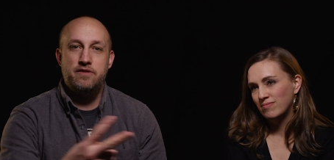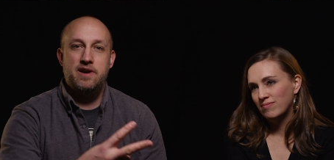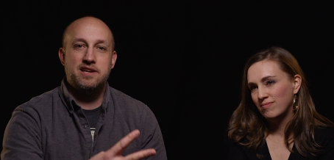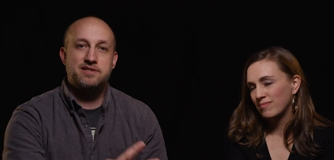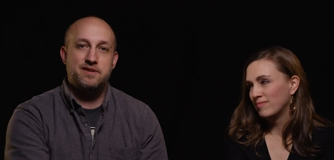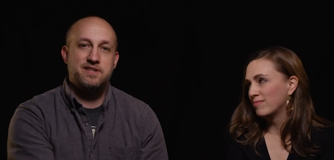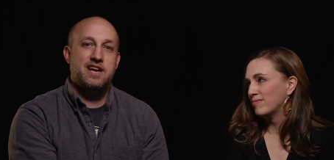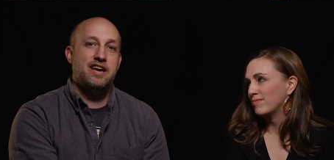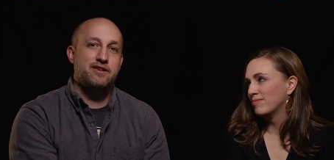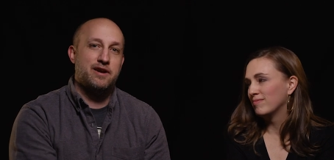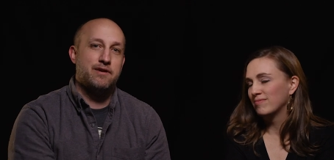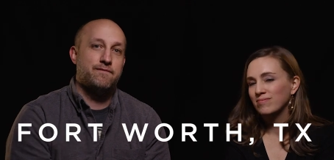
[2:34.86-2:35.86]
Speaker 1: of us are
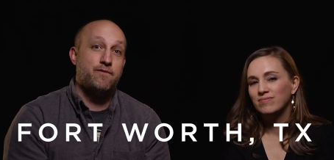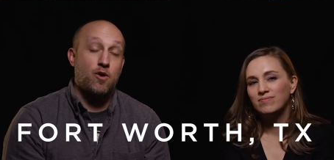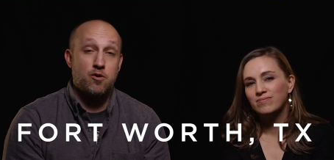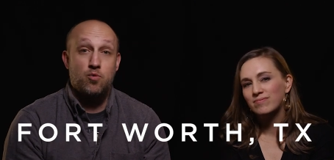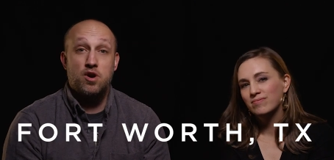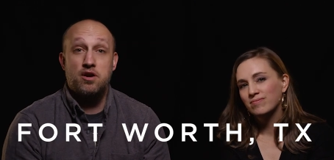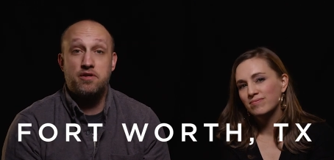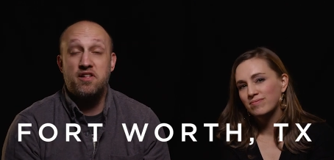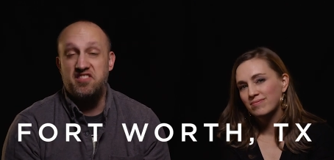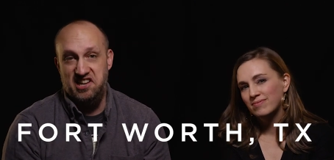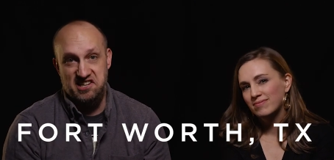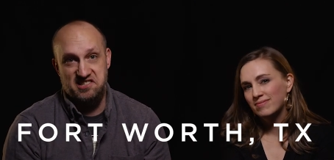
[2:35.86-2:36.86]
together in Ft Worth,
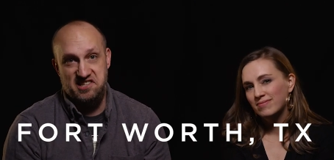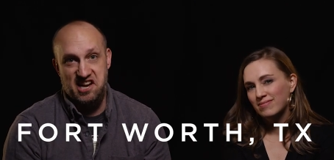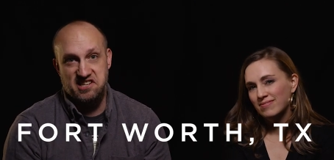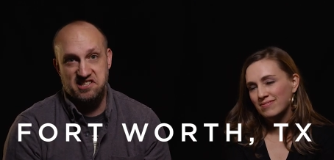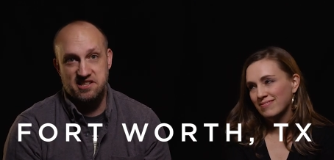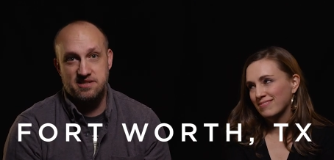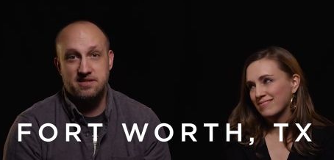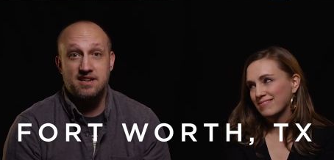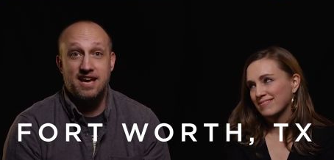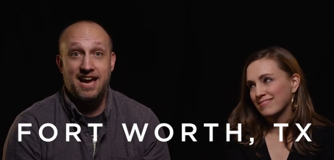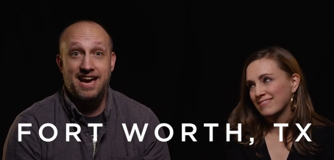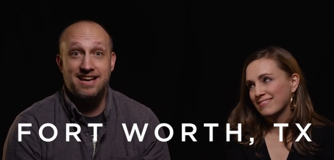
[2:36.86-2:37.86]
that's Texas,
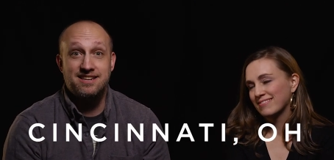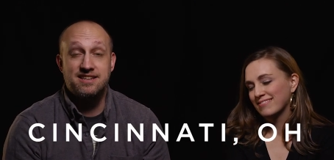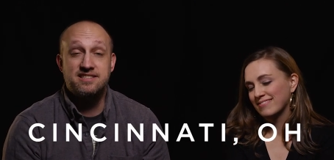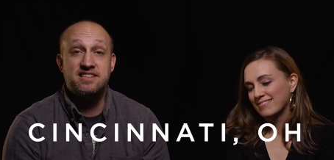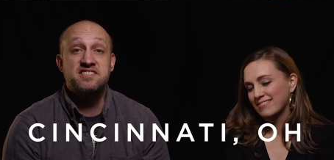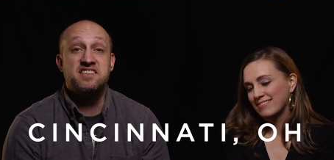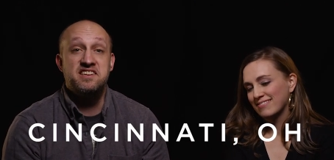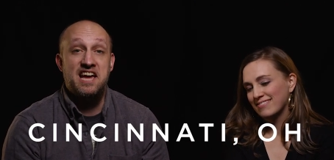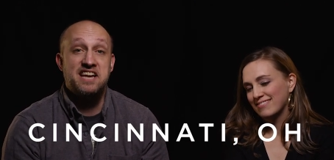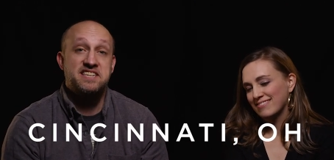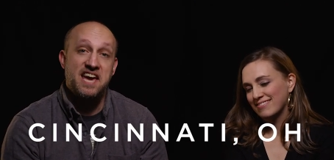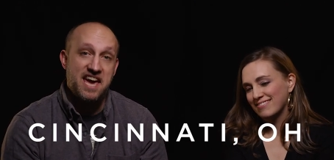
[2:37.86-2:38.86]
and
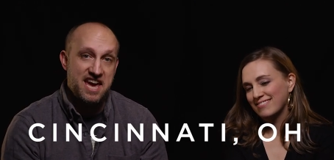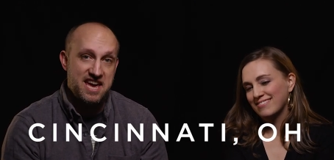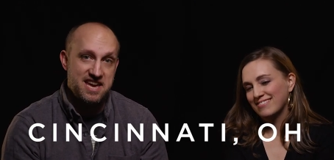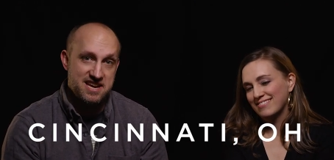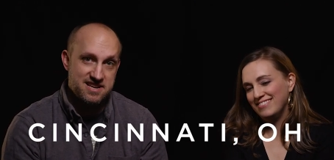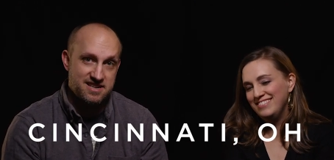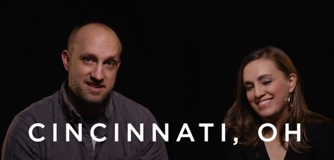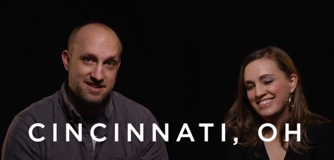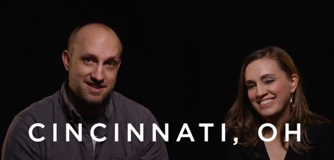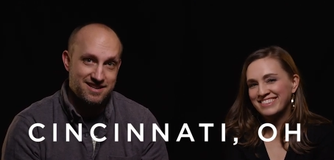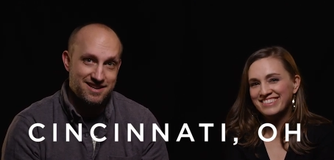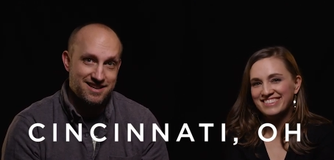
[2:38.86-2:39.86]
Cincinnati,
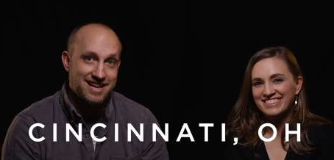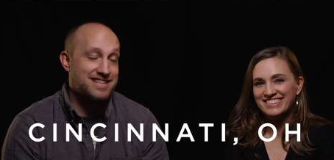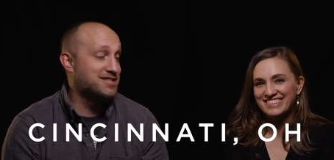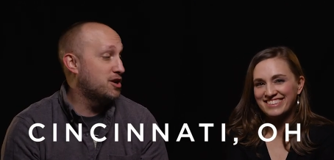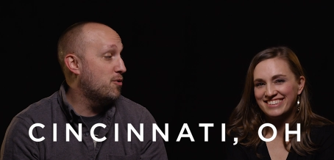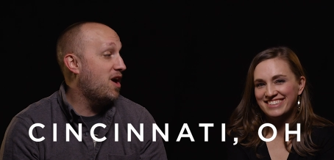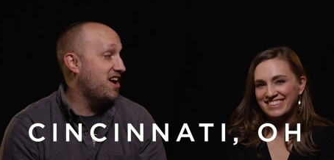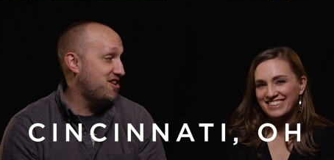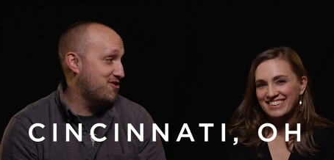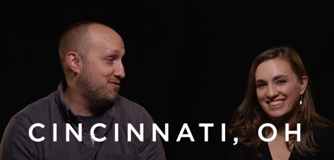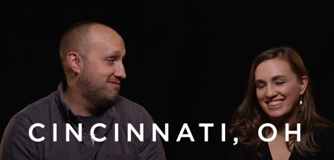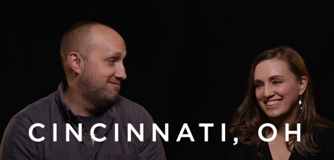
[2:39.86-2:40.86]
that's in Ohio,
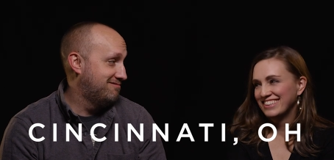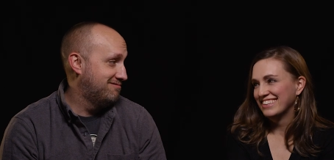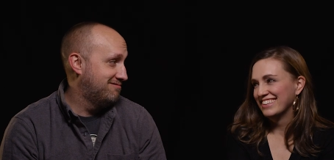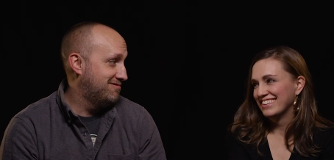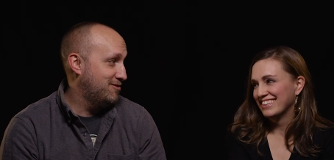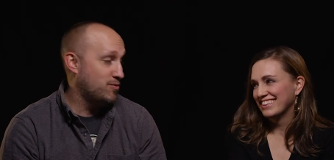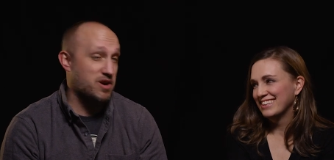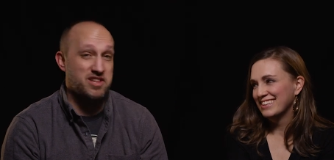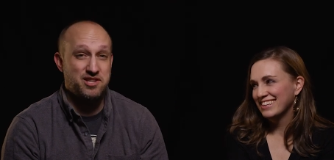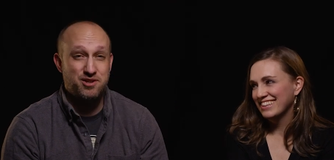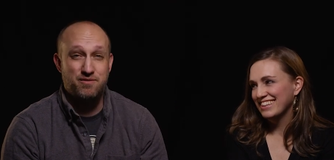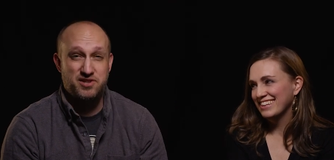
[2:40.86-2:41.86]
where
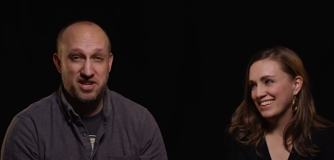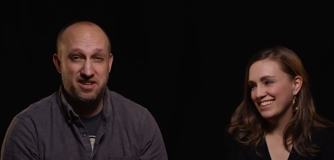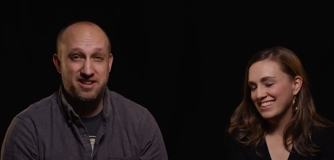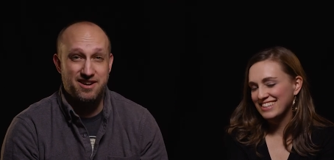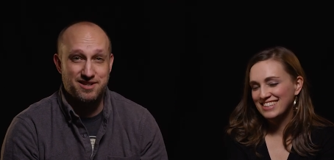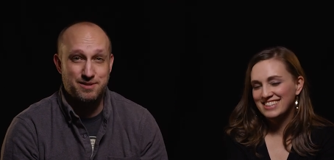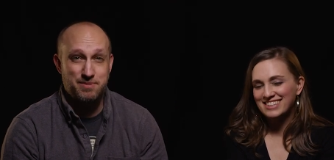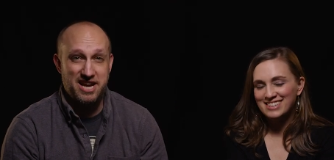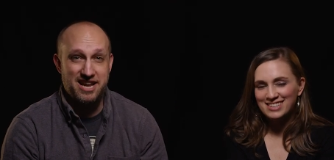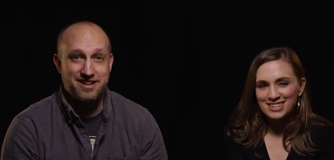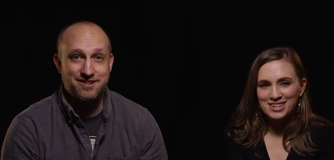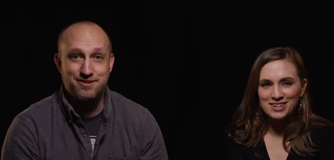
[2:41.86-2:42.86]
they serve chili on
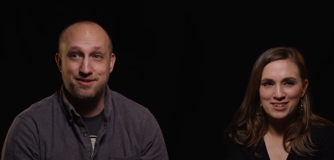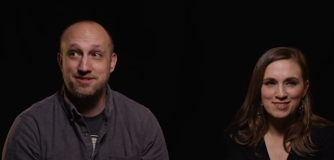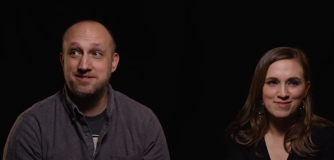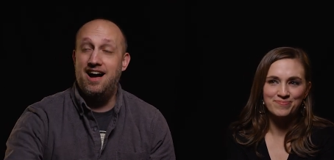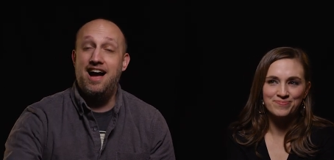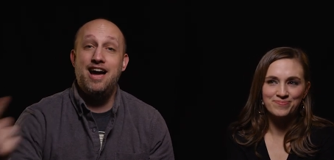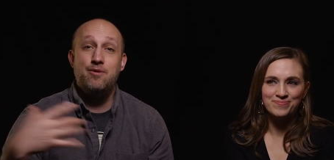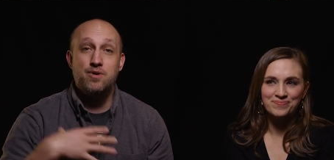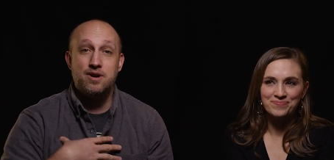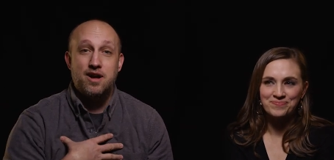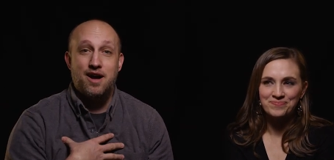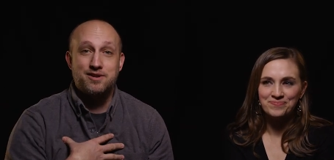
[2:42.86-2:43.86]
spaghetti noodles. I will
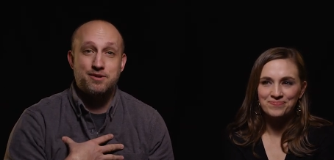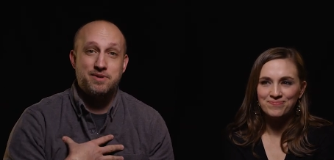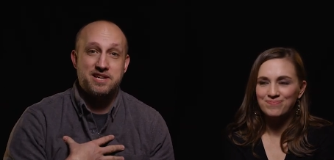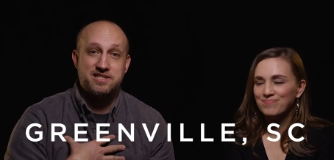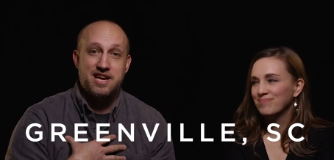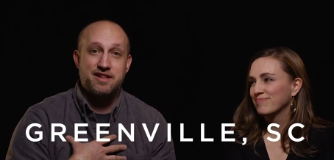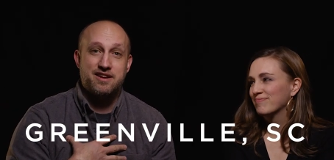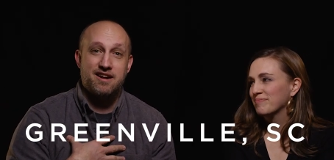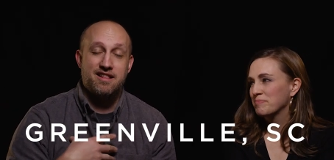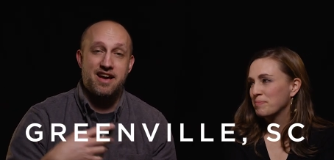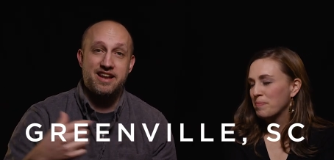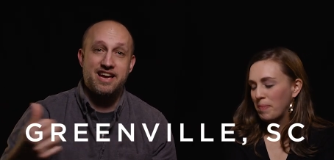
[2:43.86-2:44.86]
also be in South
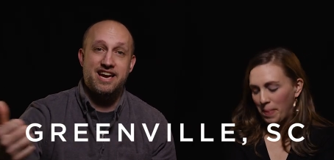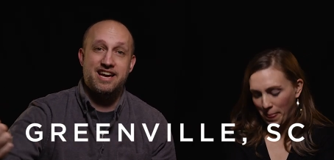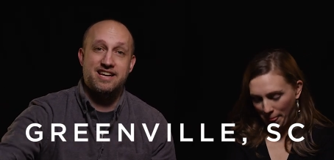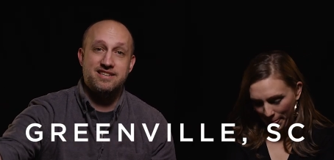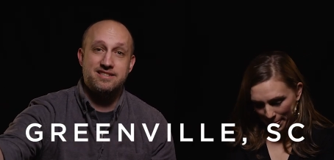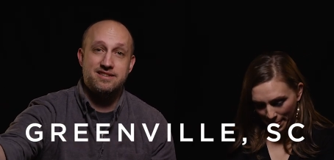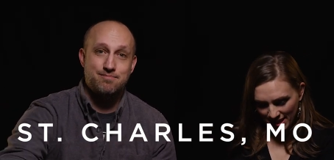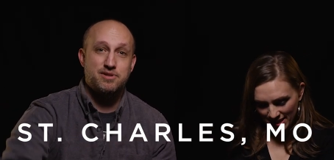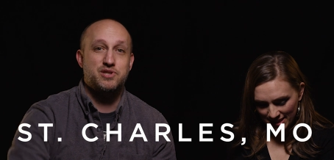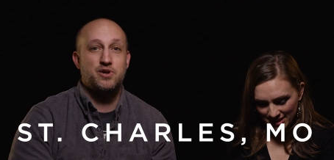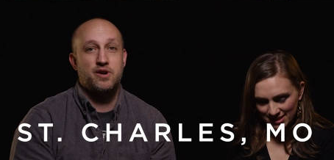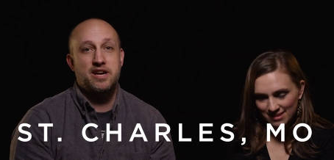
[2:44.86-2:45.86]
Carolina and
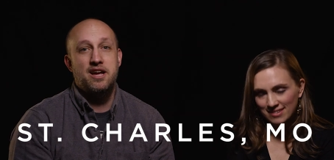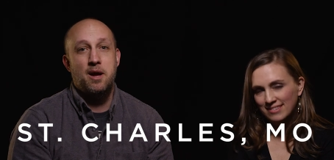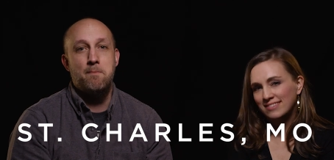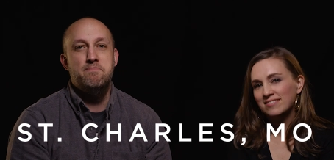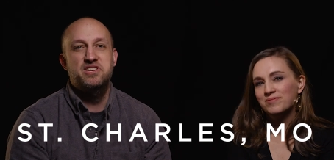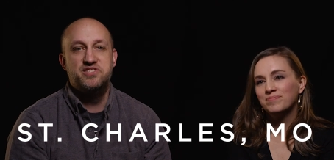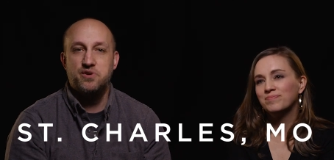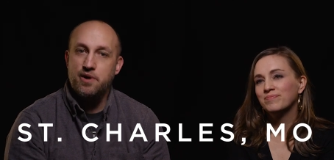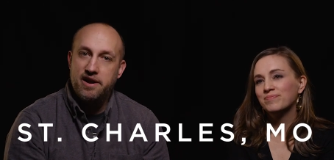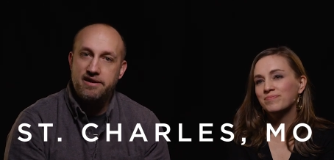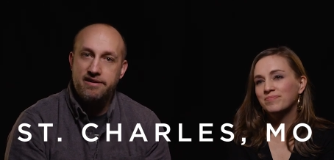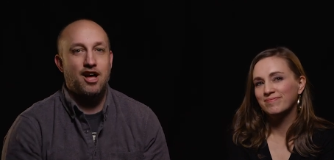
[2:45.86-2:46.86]
Missouri.
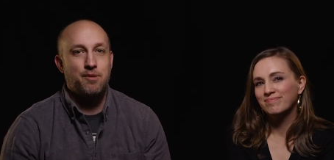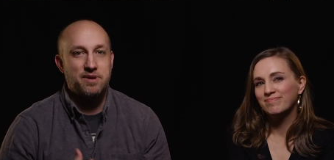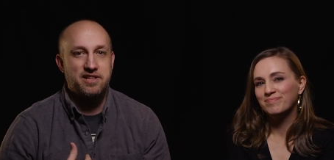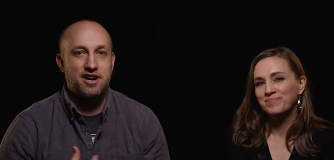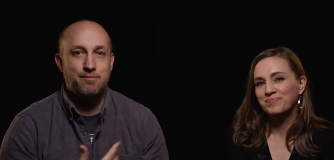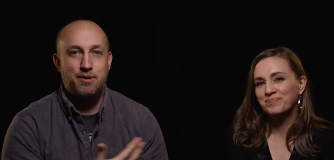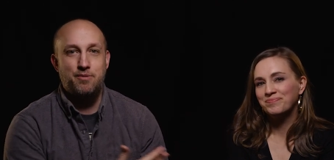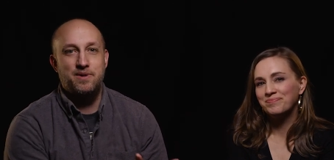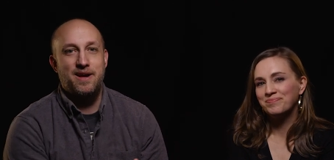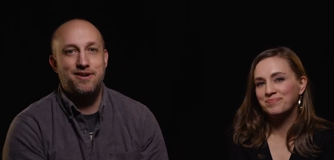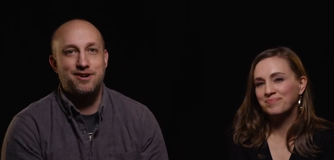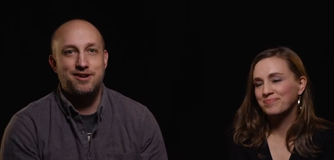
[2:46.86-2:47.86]
Missouri, I'll be there, but
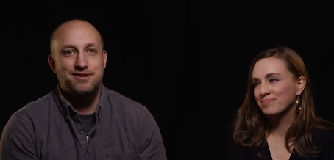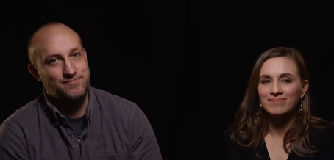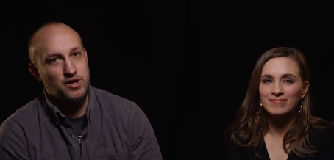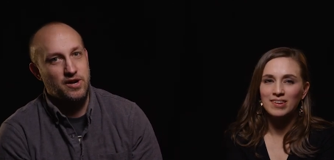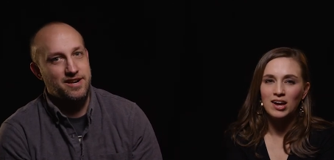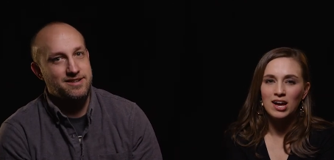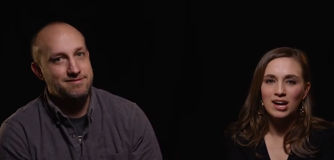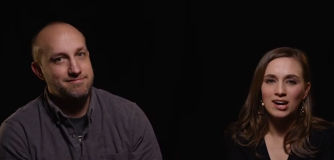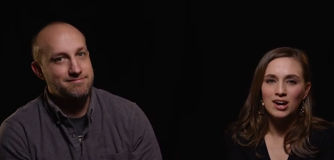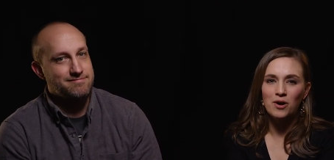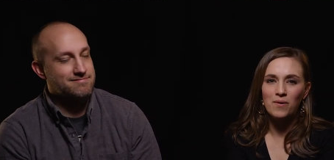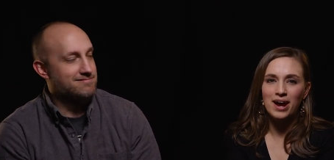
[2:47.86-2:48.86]
without her, sorry.
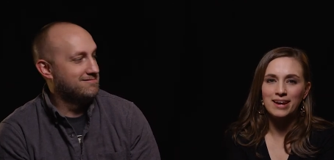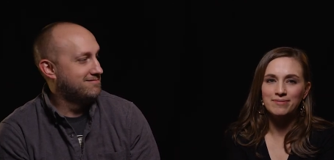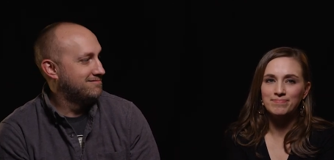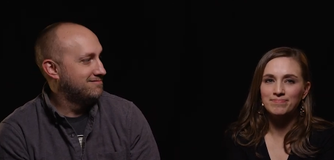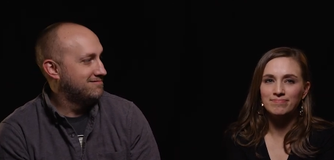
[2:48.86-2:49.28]
All right.